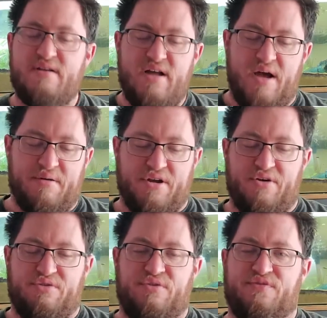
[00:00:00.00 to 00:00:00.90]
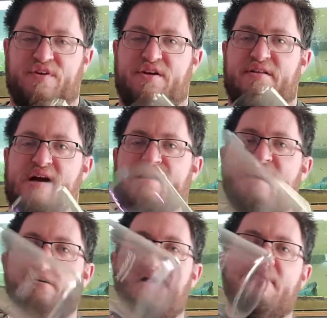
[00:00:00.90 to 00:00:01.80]
I'm gonna go through and figure that
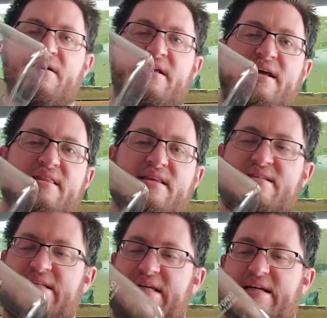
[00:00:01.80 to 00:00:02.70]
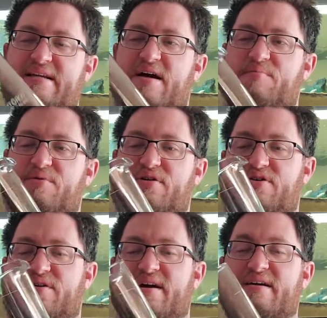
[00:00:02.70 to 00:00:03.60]
out. I'm gonna get this cleaned up real
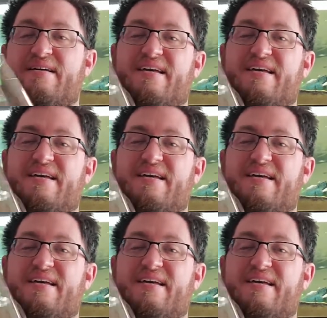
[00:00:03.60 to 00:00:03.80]
quick.